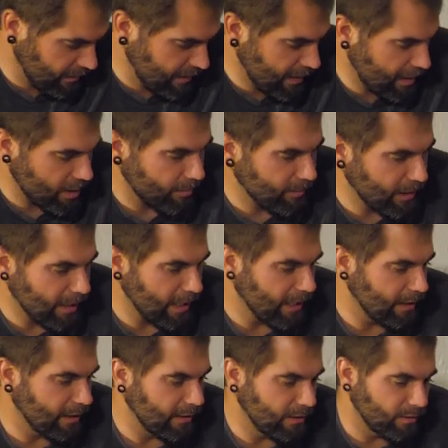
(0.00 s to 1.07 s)
they come in
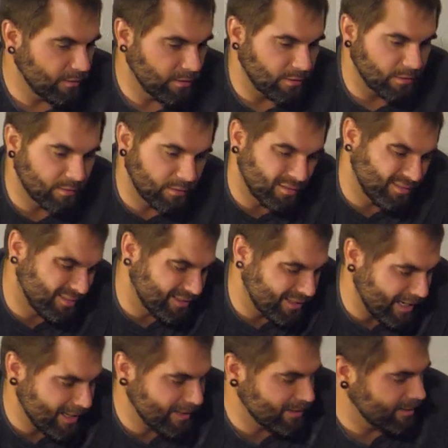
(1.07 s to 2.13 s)
handy. You can
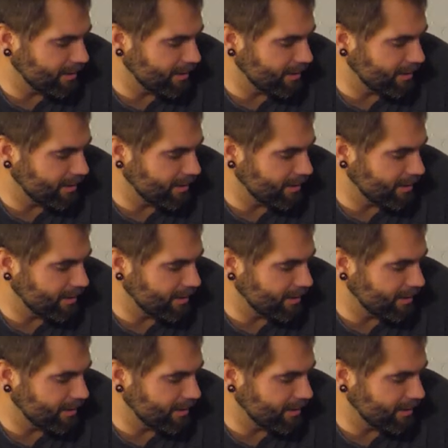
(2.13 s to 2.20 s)
tighten